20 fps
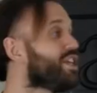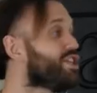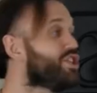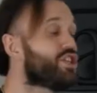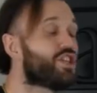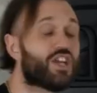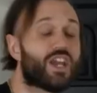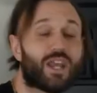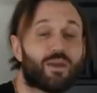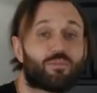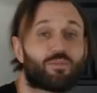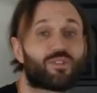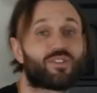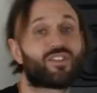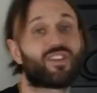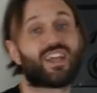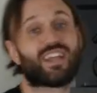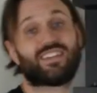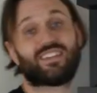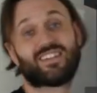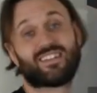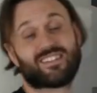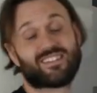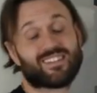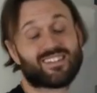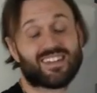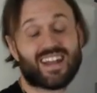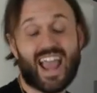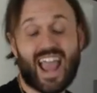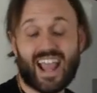chips, like this
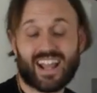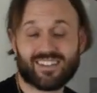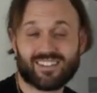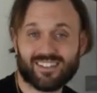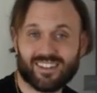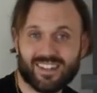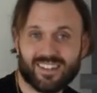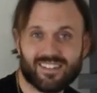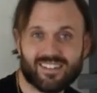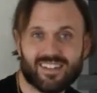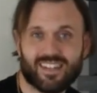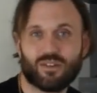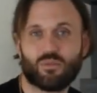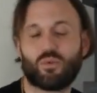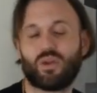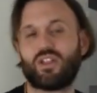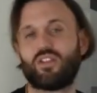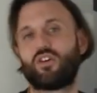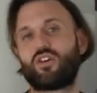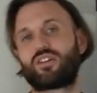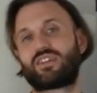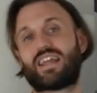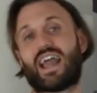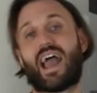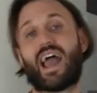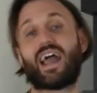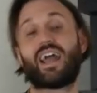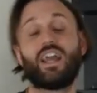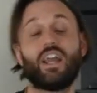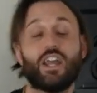snacks listing we looked
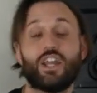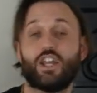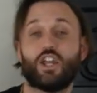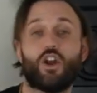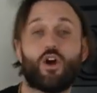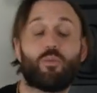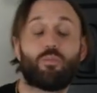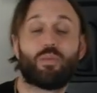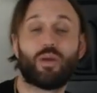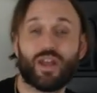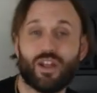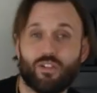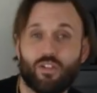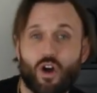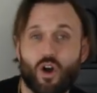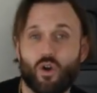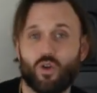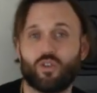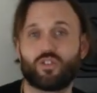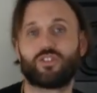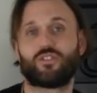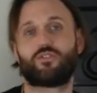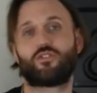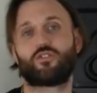at, you know, pillows,